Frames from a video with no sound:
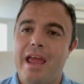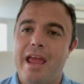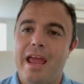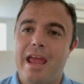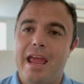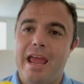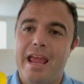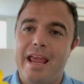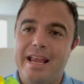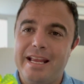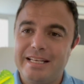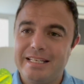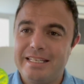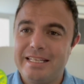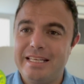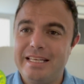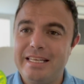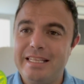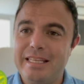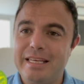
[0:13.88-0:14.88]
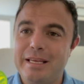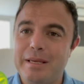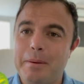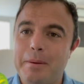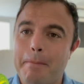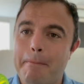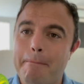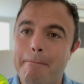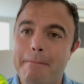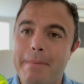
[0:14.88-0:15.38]
a teething
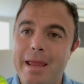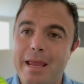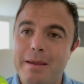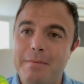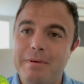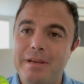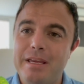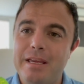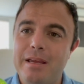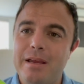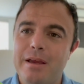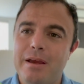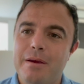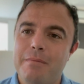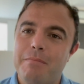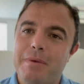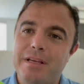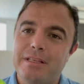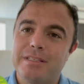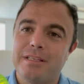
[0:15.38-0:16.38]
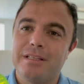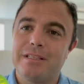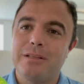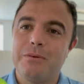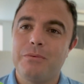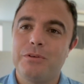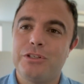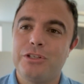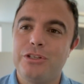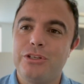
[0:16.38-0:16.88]
baby. Basically,
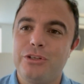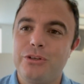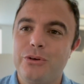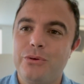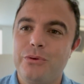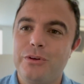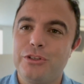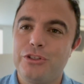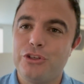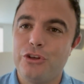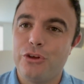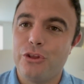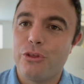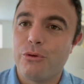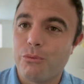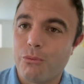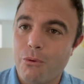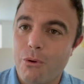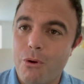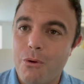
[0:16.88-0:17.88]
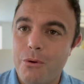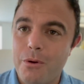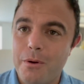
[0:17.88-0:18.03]
what you do is you throw